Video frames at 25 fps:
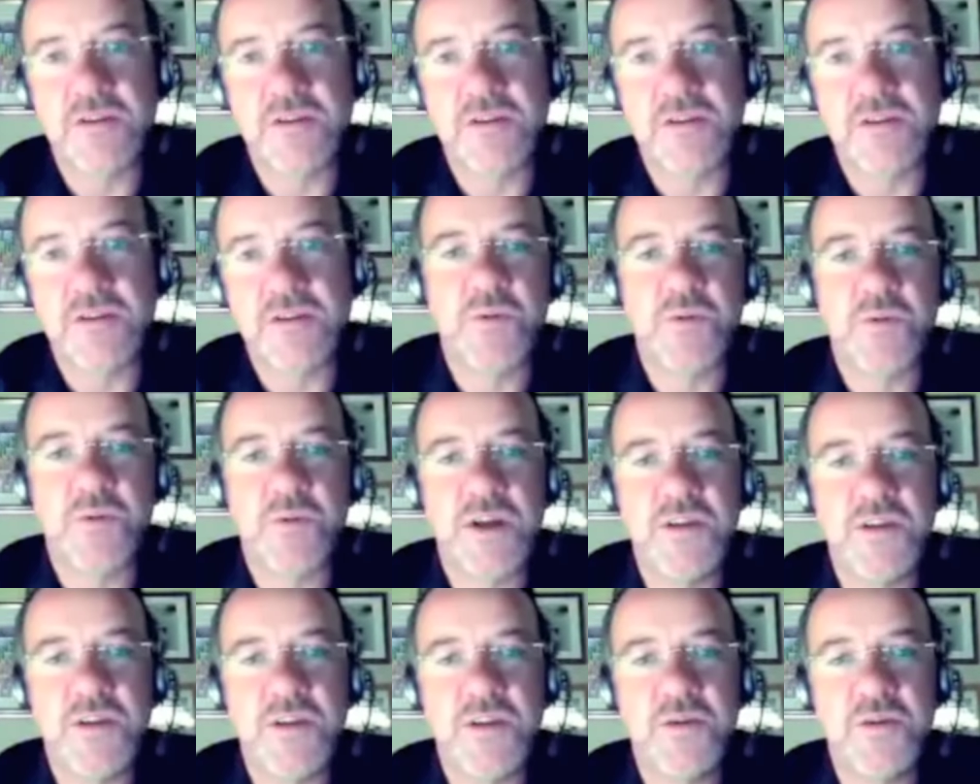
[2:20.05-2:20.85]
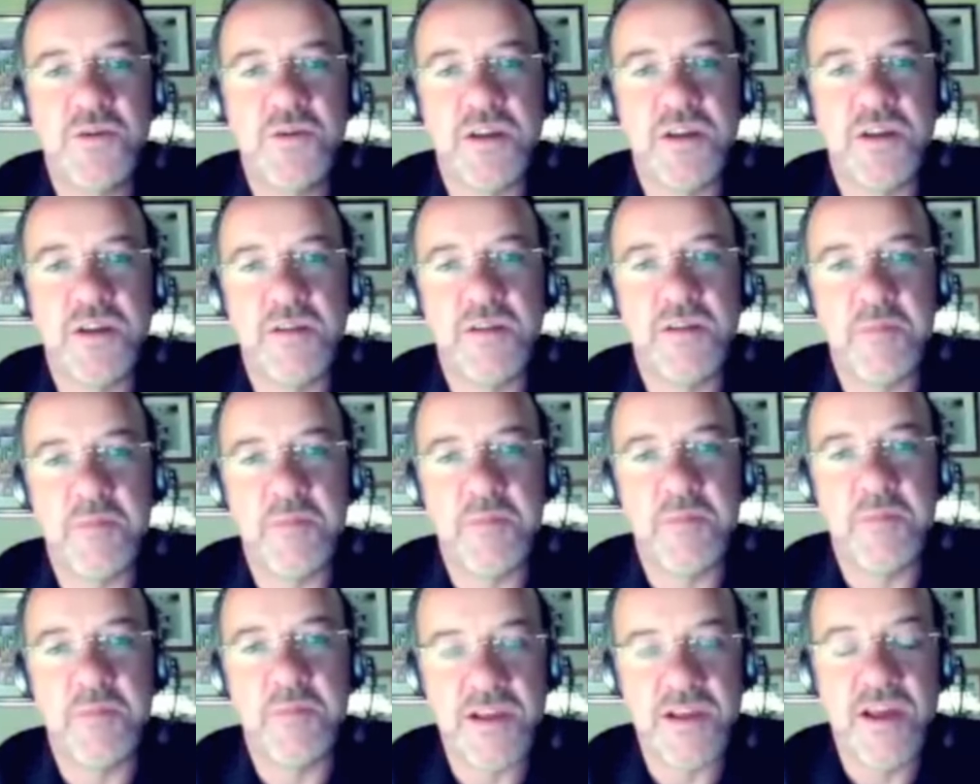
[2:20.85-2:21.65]
This is why you can
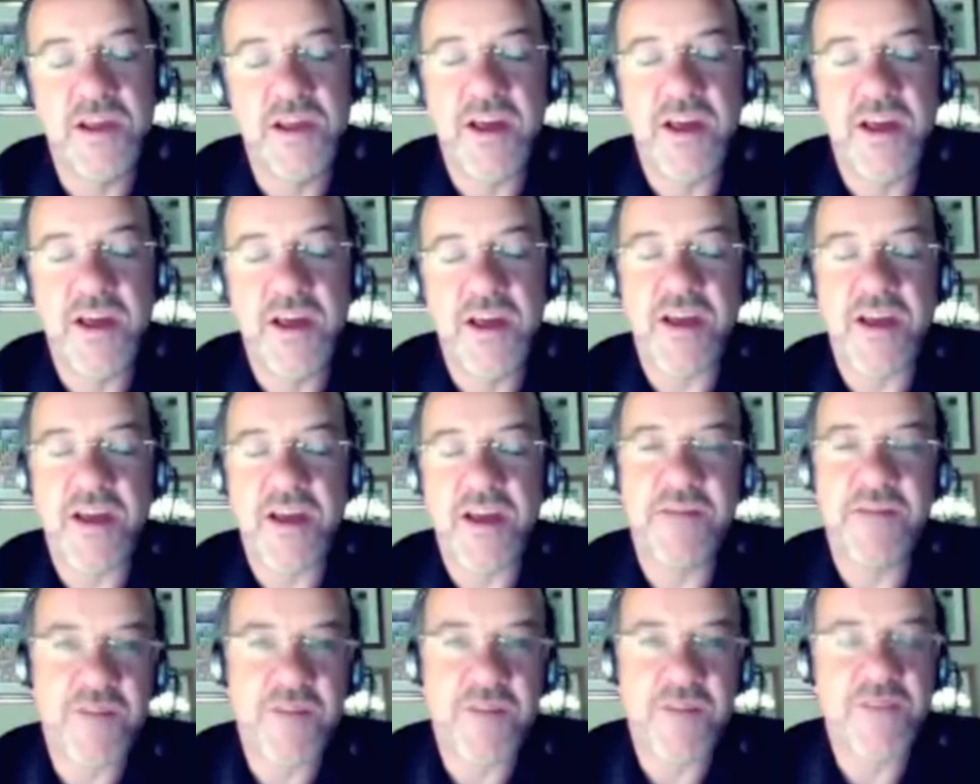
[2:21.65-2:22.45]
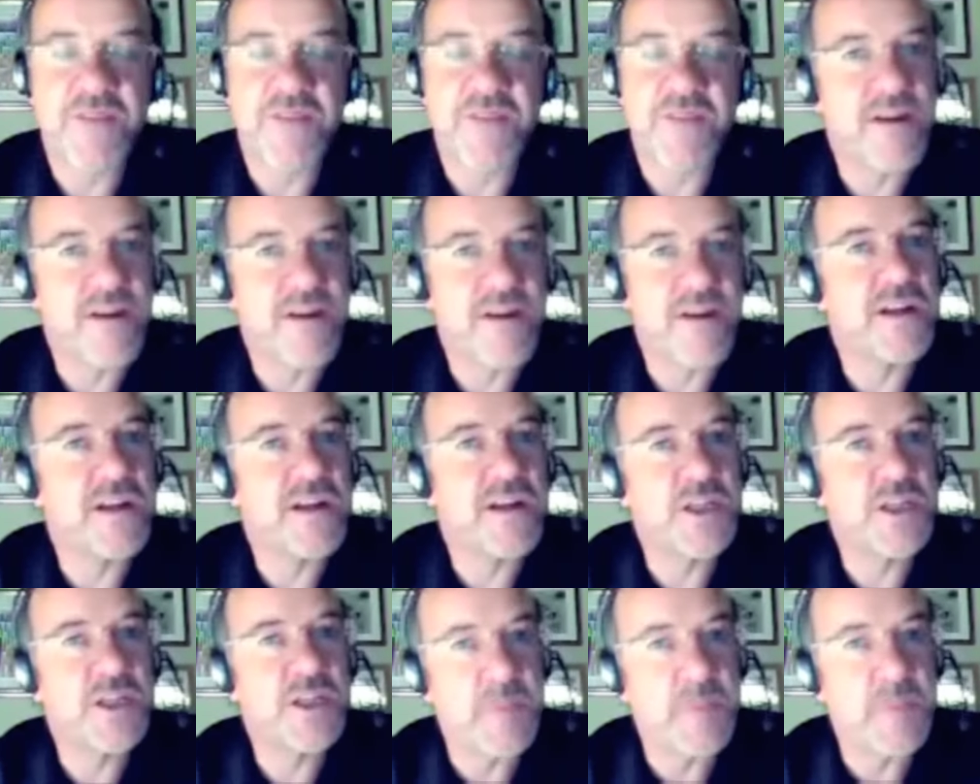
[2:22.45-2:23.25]
be a very, very
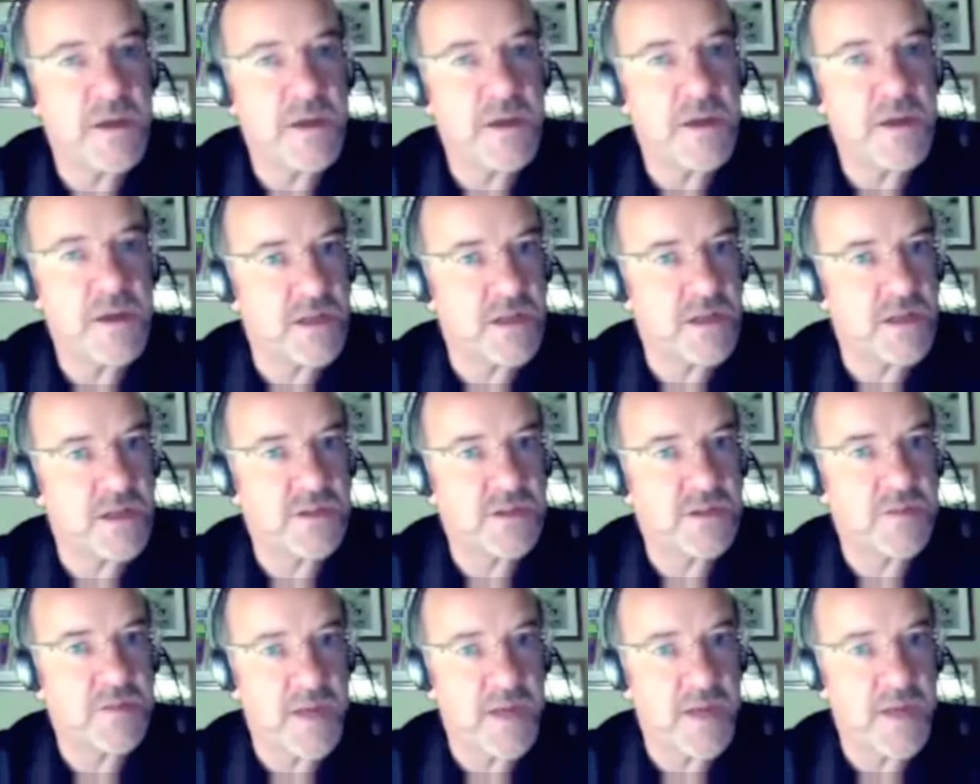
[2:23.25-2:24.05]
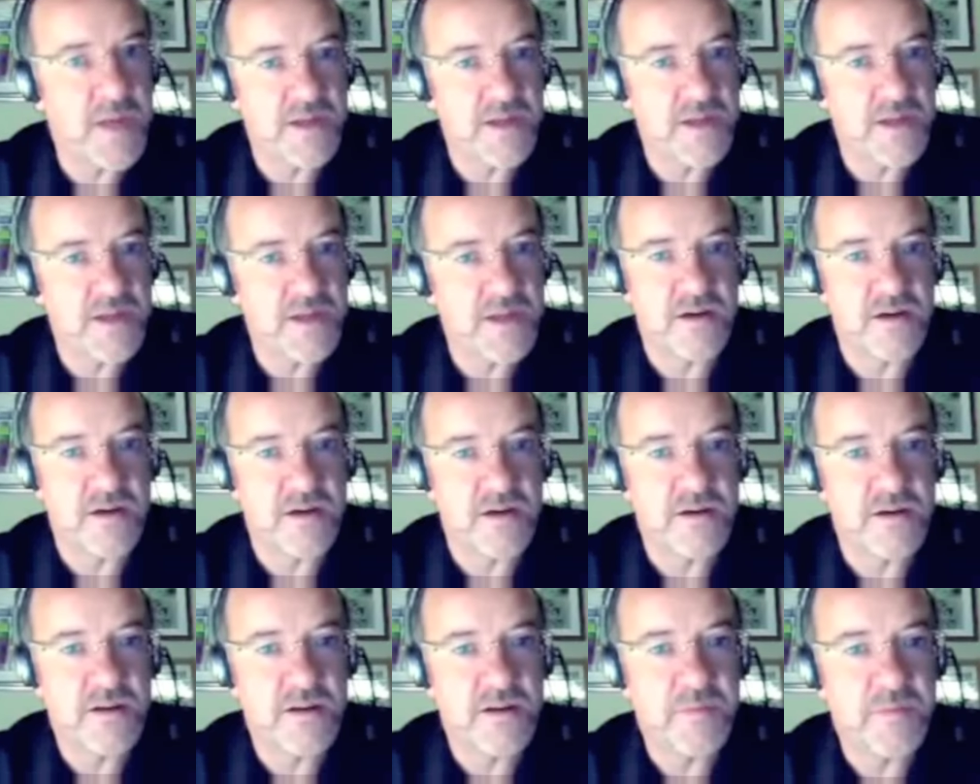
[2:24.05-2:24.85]
experienced
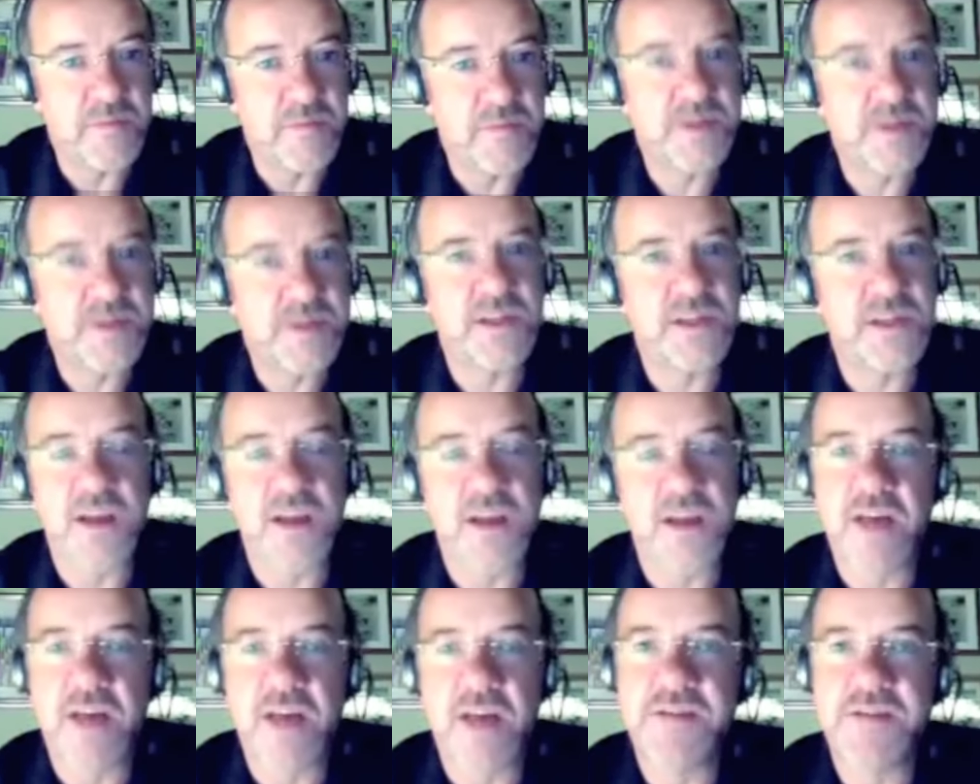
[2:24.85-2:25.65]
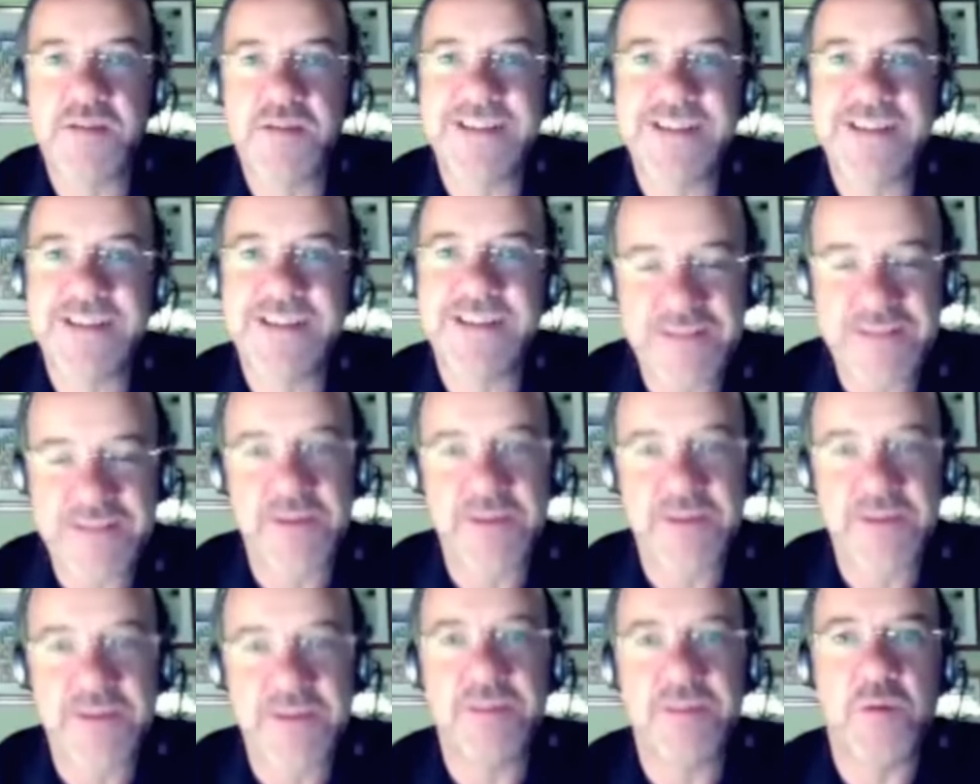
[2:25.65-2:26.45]
meditator but still have
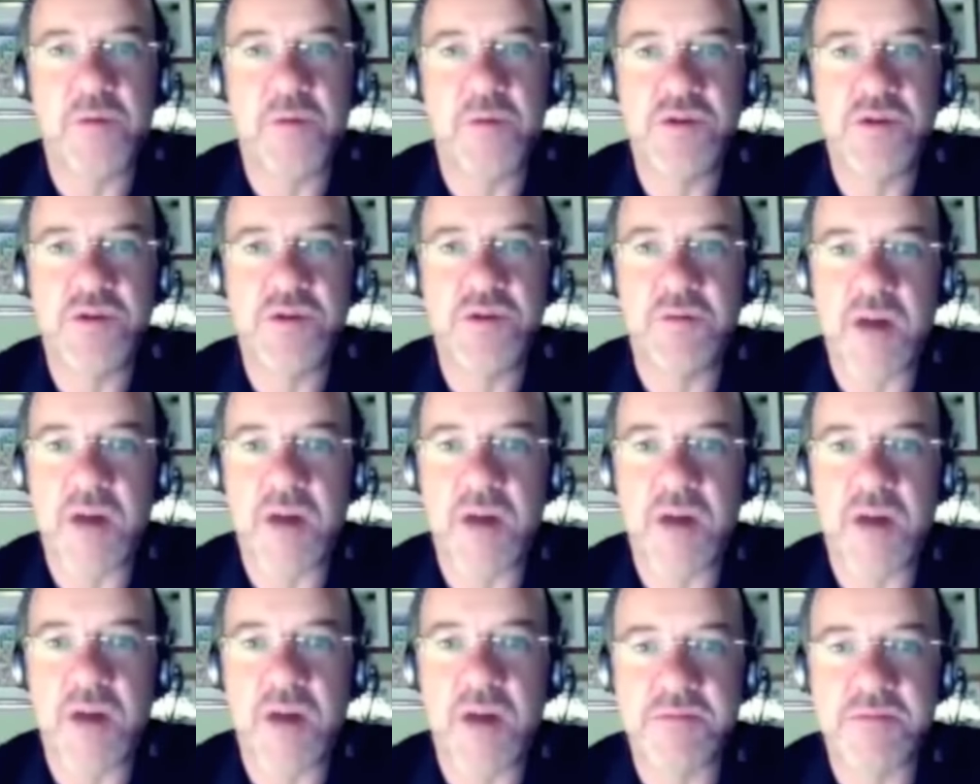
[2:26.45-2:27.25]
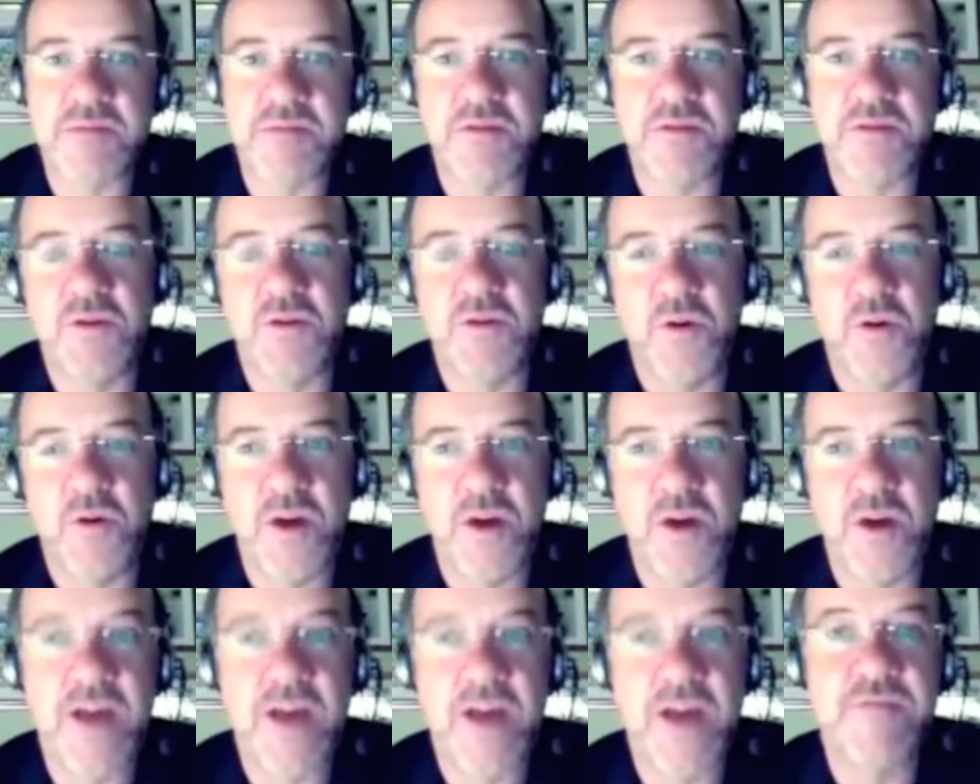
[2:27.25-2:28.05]
significant emotional problems or
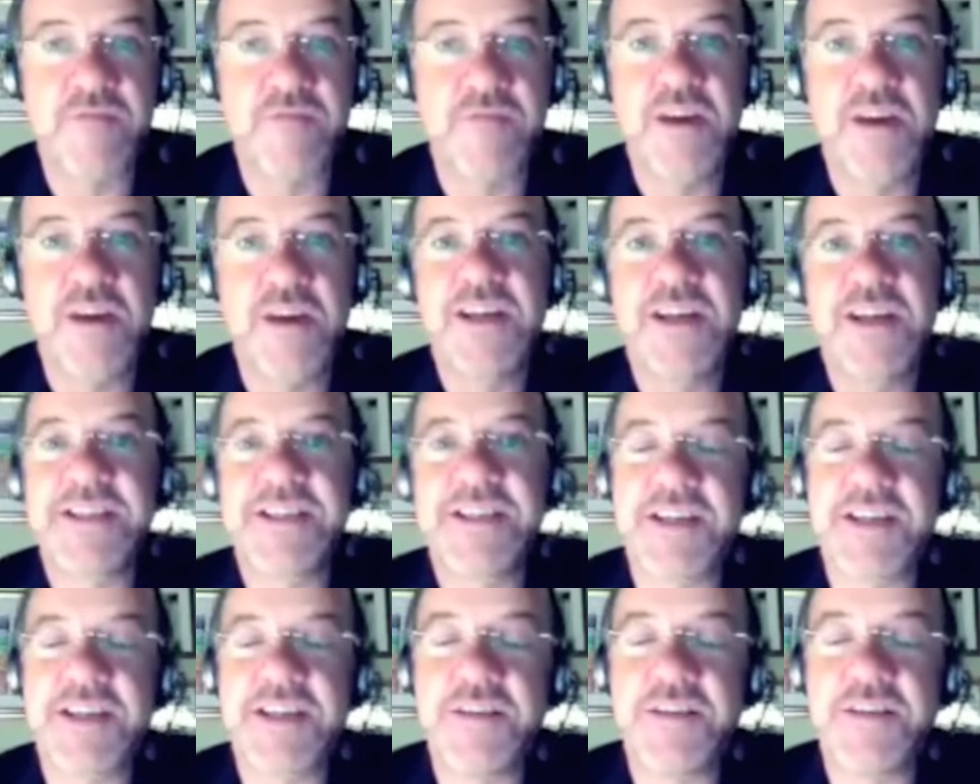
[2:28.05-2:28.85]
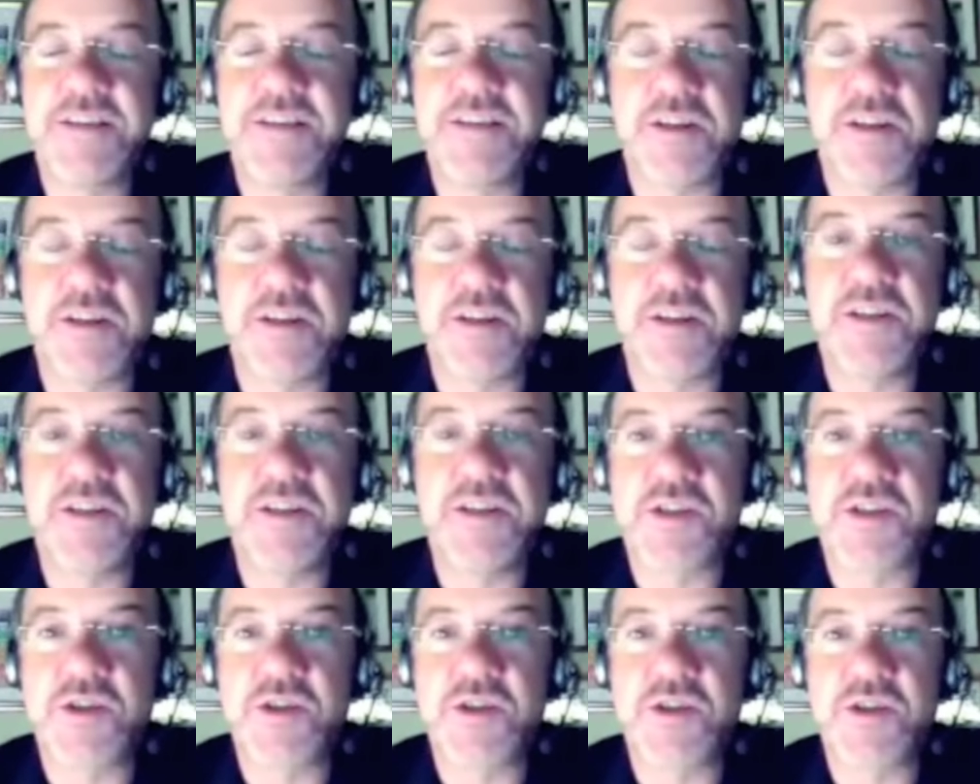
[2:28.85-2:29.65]
have significantly
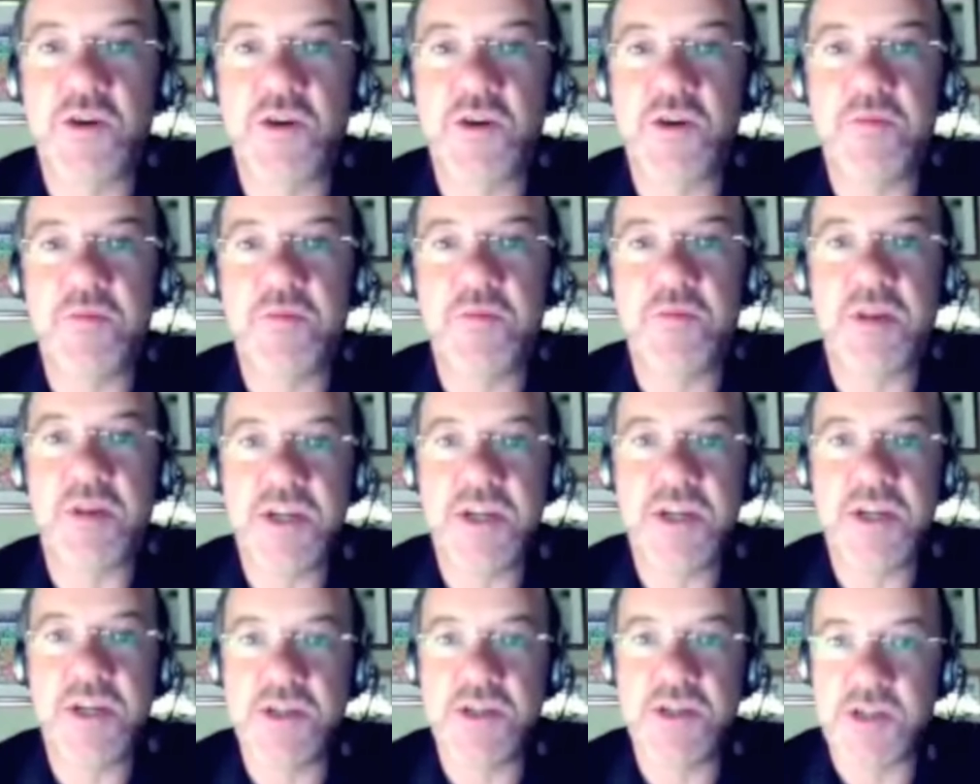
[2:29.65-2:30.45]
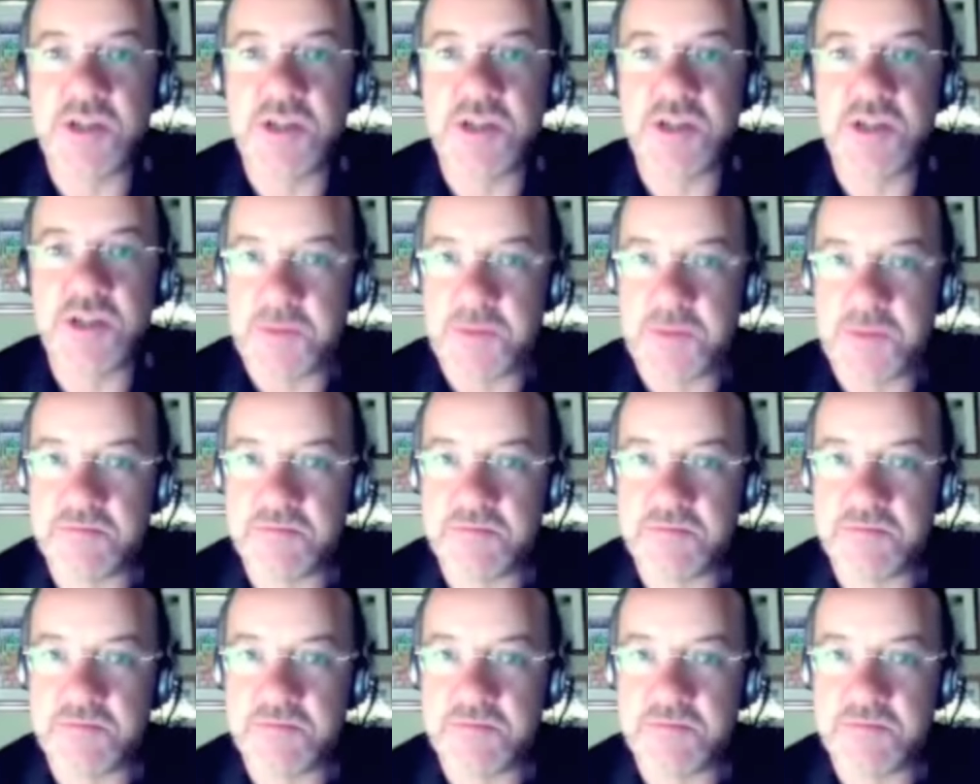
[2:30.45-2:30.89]
disturbed relationships.